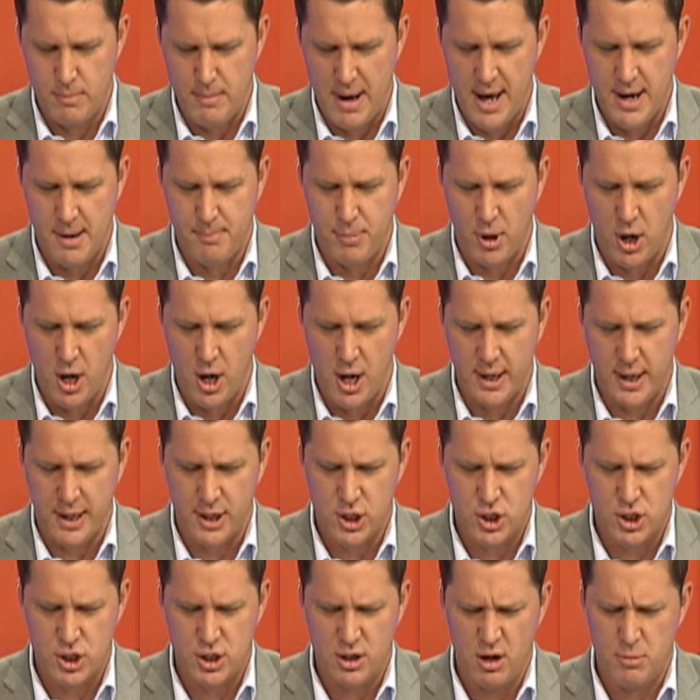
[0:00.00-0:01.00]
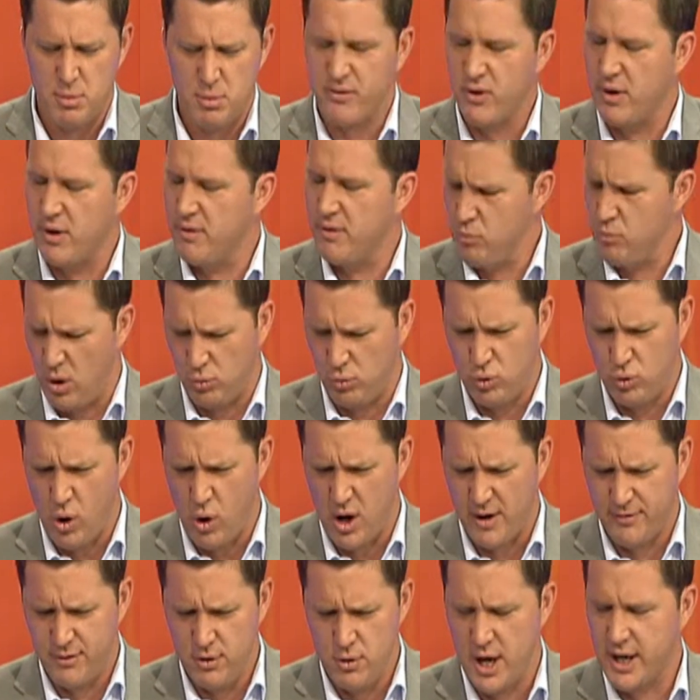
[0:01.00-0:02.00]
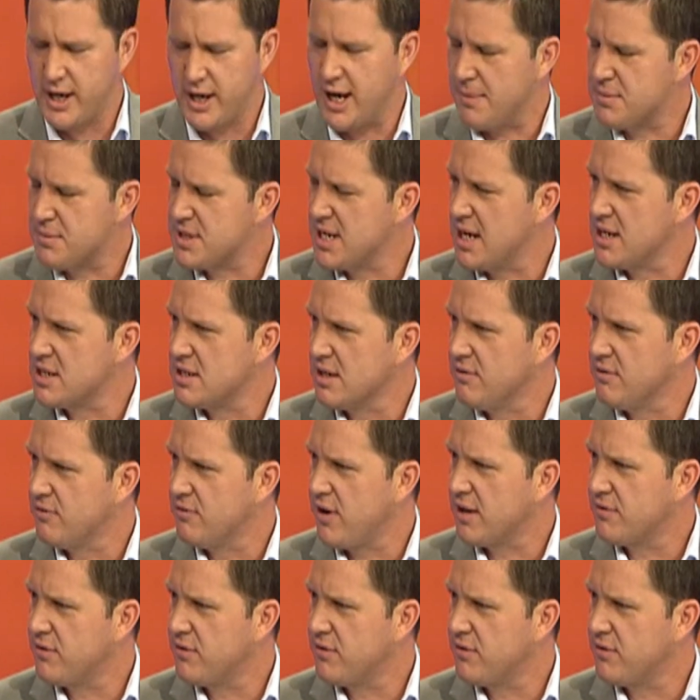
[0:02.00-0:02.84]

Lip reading: the Mana by-election, a little bit of a, well, quite a few hiccups actually, in